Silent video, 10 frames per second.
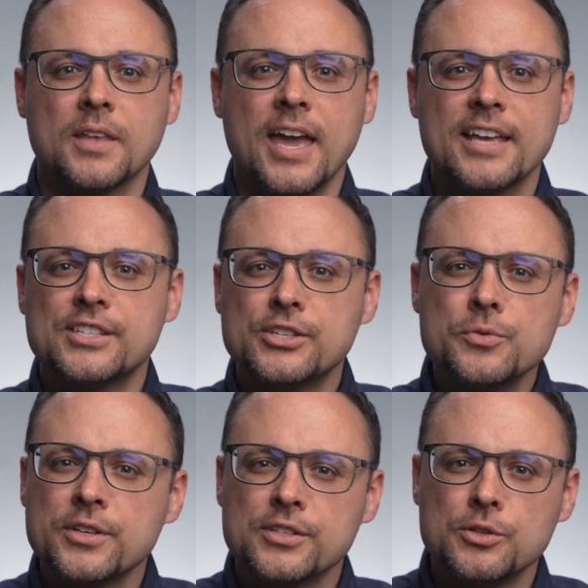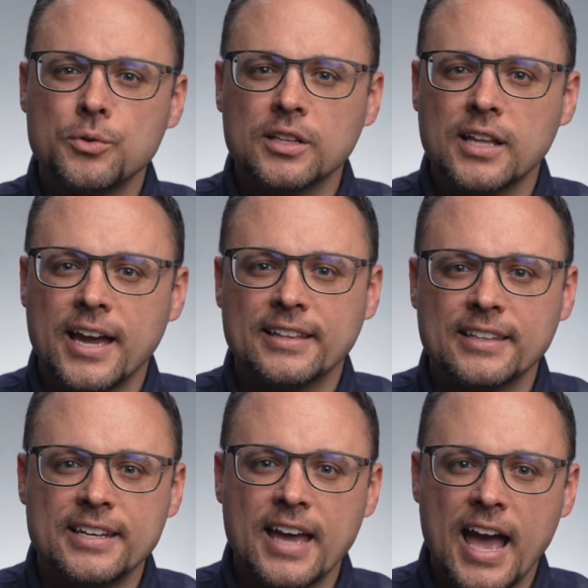As soon as a new client
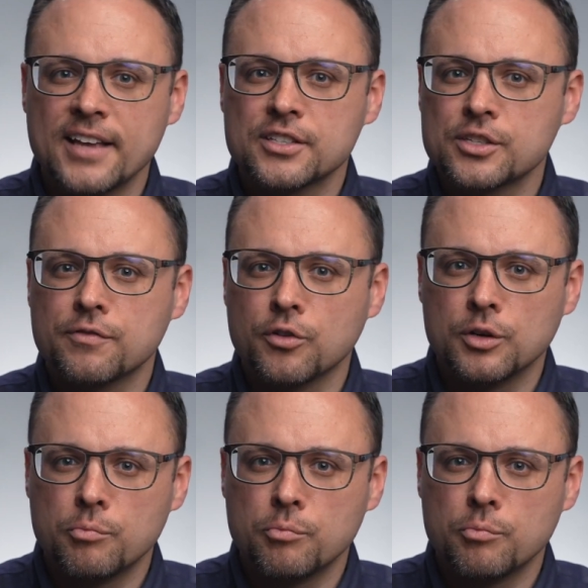lead asks for an